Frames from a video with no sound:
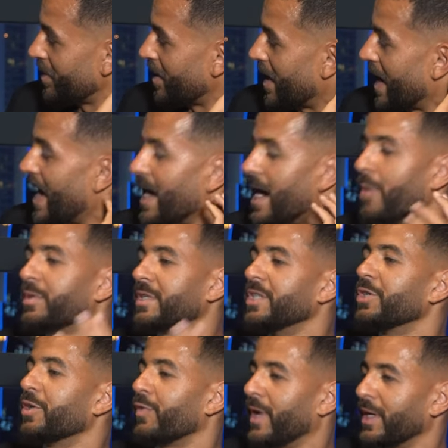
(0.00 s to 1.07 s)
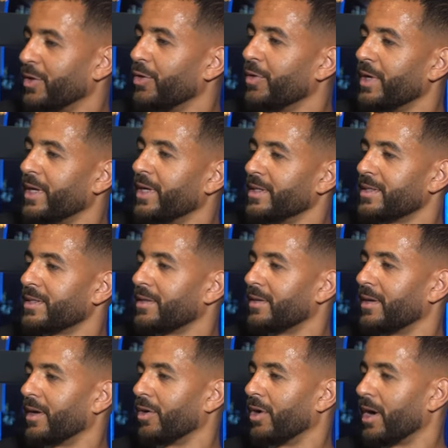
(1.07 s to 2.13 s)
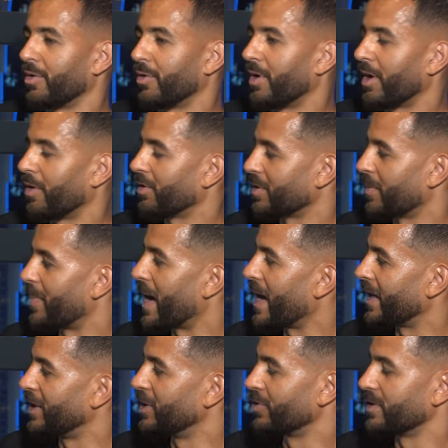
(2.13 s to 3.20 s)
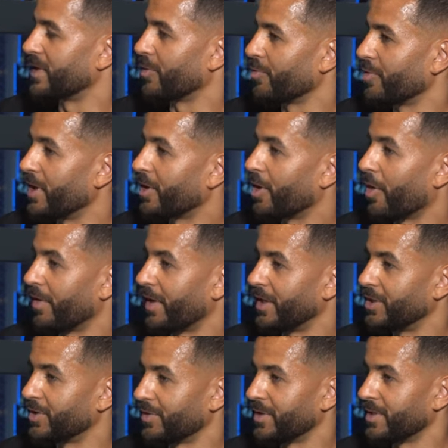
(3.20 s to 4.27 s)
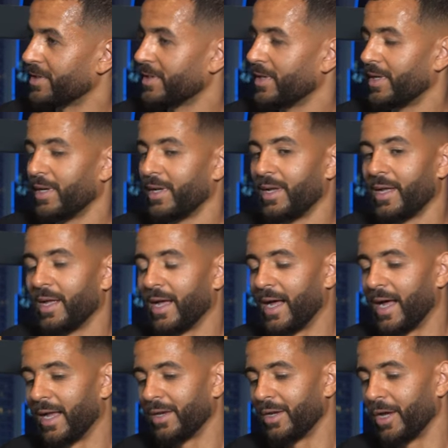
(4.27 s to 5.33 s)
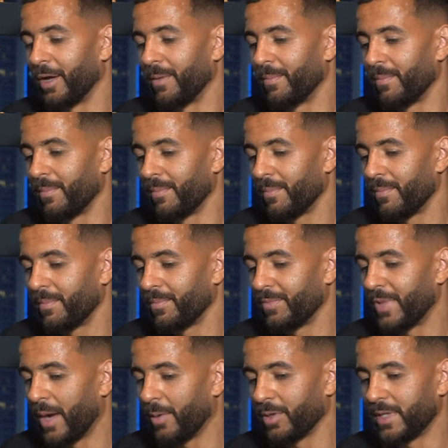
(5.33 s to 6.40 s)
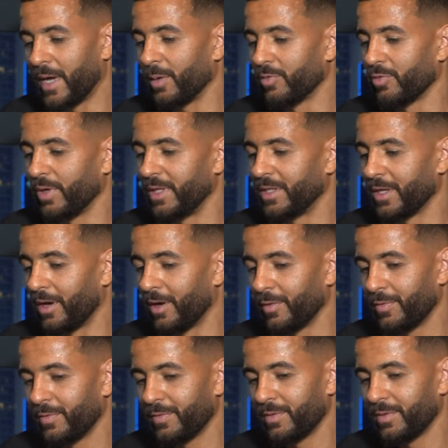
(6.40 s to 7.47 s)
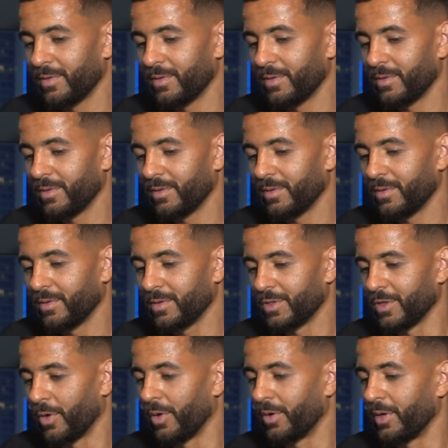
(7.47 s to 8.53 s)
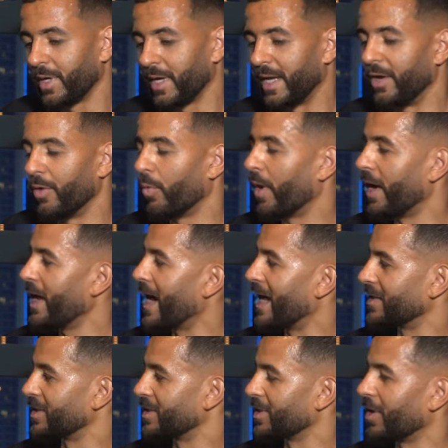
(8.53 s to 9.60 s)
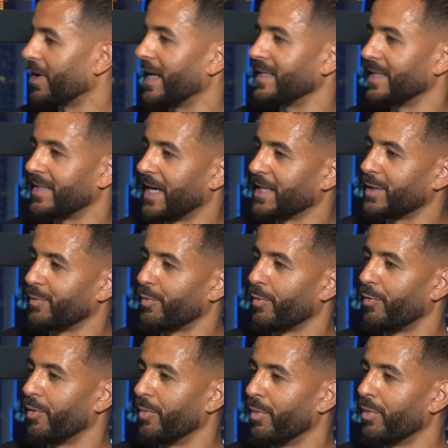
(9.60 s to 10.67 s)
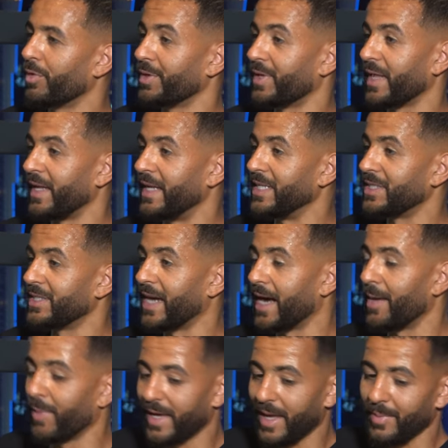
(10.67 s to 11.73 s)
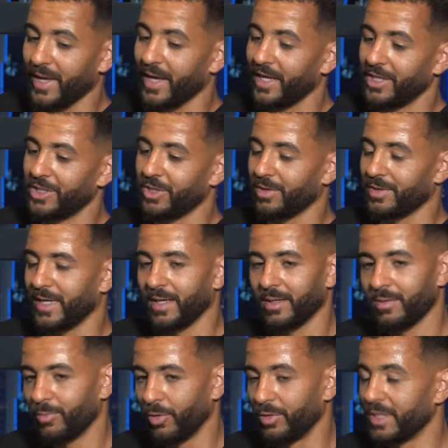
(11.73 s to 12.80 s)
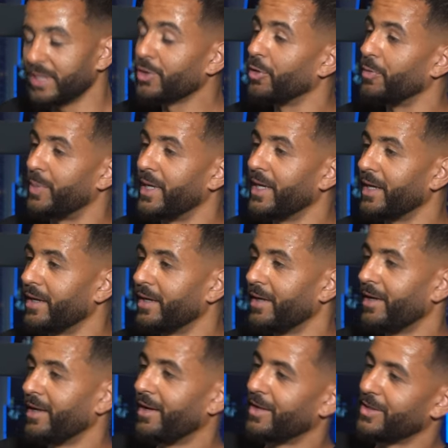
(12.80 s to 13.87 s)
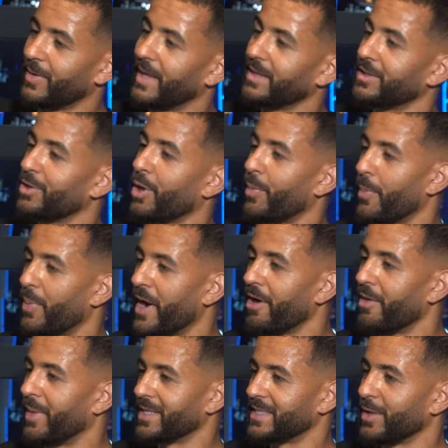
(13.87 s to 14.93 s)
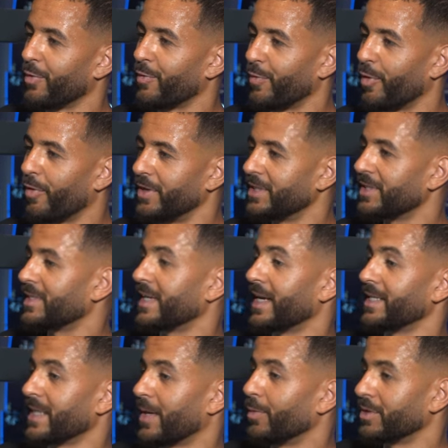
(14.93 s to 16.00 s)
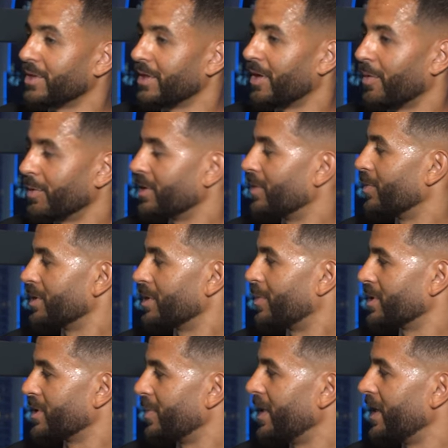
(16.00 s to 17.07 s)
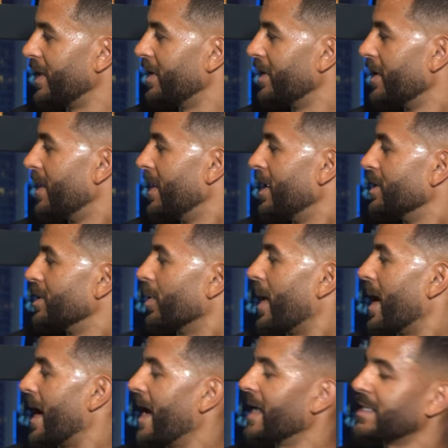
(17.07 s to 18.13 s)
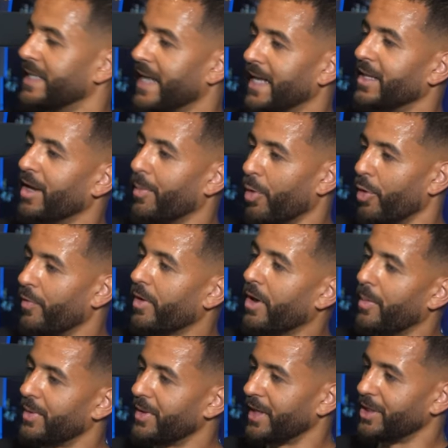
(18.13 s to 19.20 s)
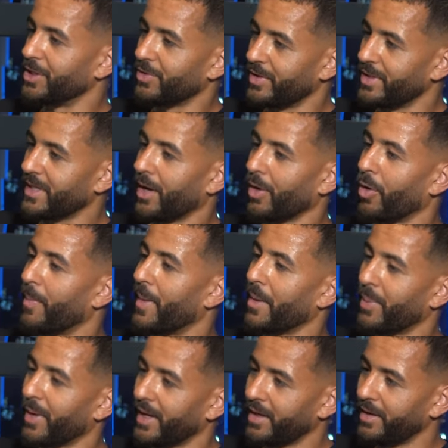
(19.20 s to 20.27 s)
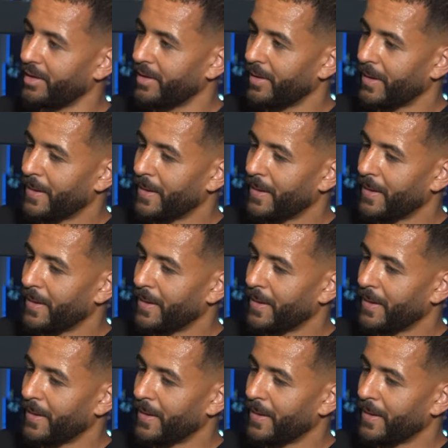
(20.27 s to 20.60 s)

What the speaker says: I was injured for like 2 years. Yeah. I got some bad injuries, like reoccurring injuries, and that was really tough. So in a way, I had to start like detaching from football because each time I kept getting injured, I was like, bro, this could be it. So I had to start preparing myself for it just in case that was a possibility. So I actually ended up overcoming the injuries and I got back playing,